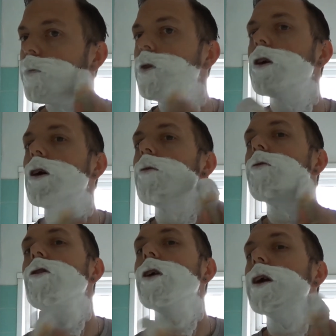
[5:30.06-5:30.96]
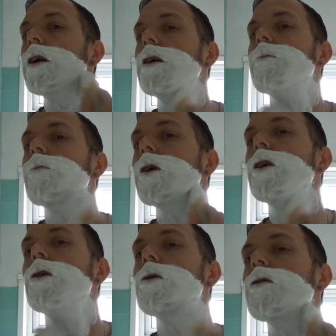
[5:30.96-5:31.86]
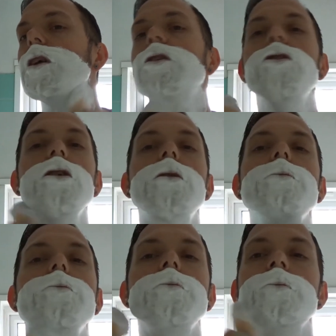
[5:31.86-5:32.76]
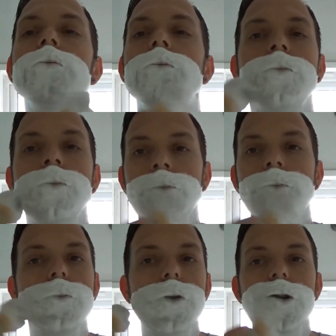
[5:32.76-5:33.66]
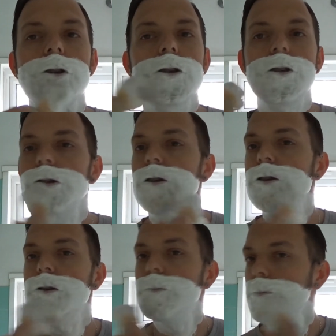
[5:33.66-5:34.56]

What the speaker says: Time for a new adventure in that sense.